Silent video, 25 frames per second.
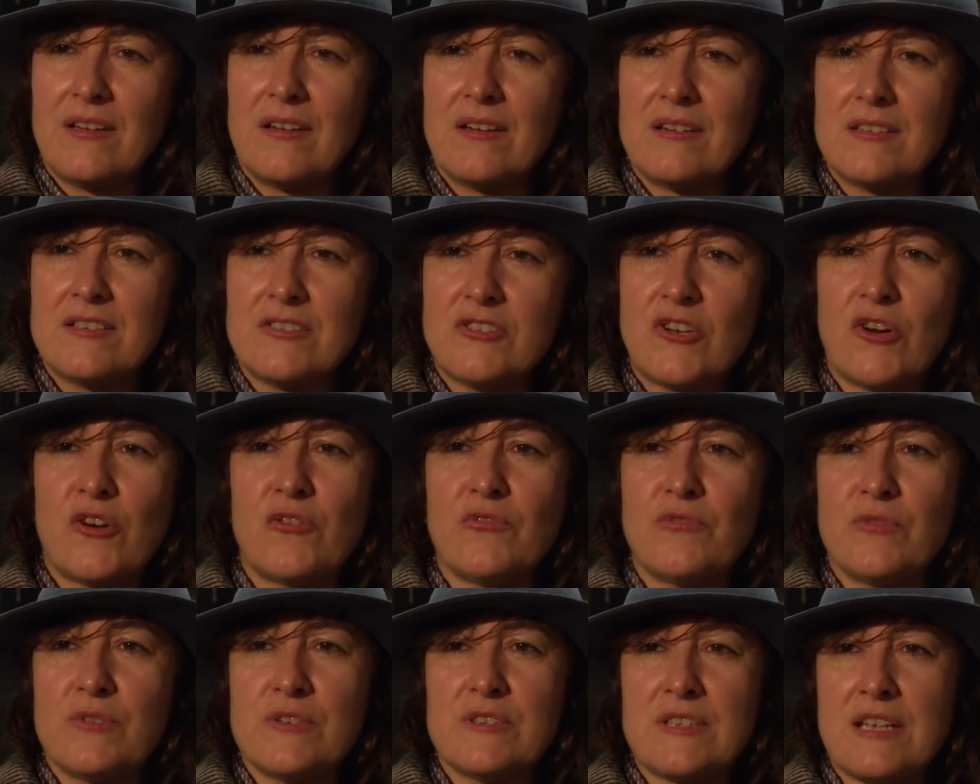
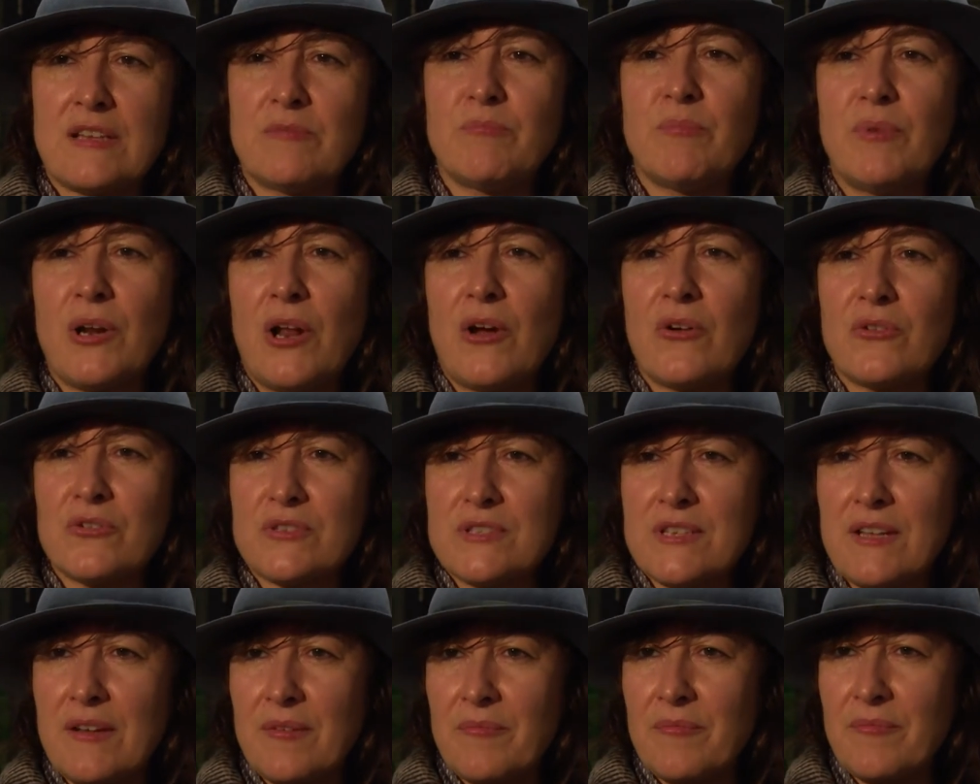surface that blocks
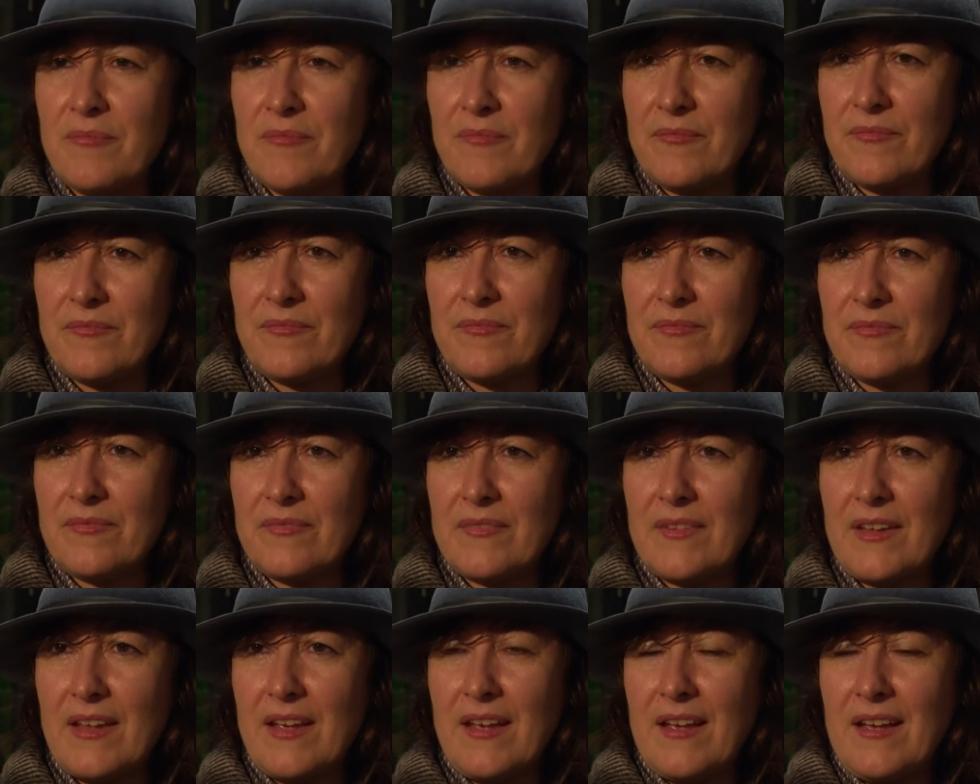them.
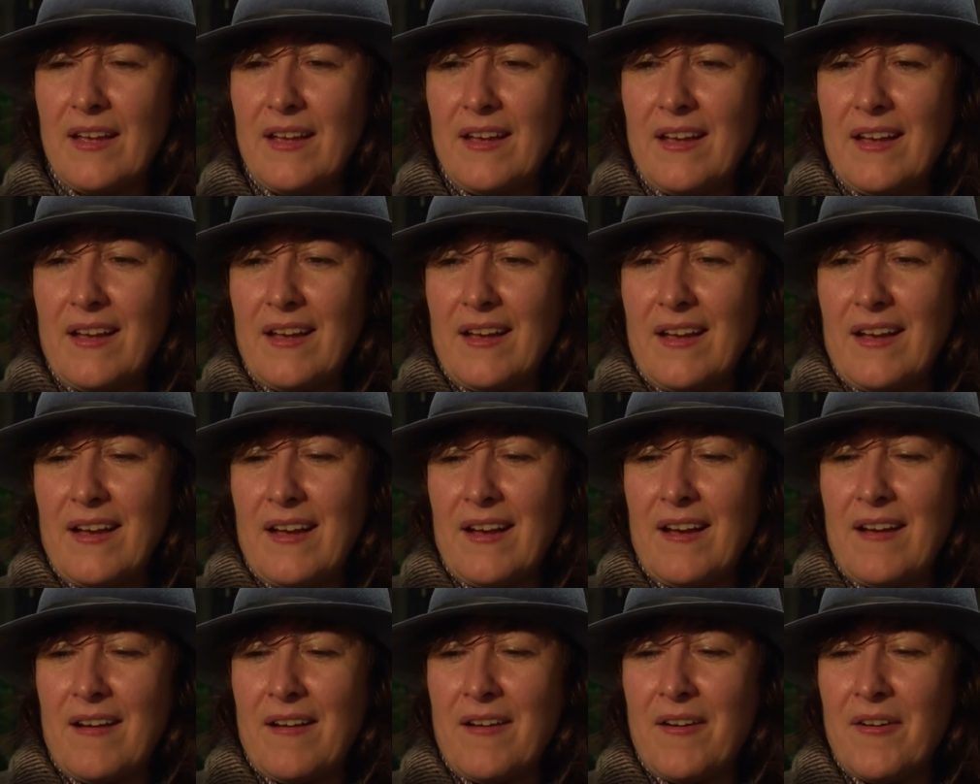
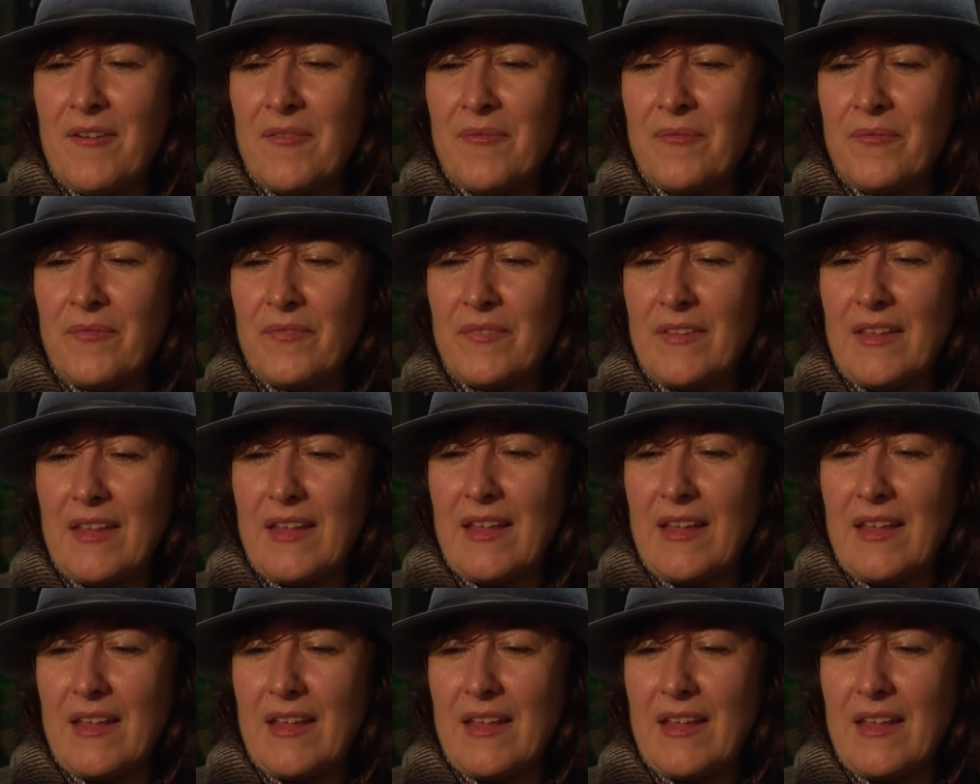Um,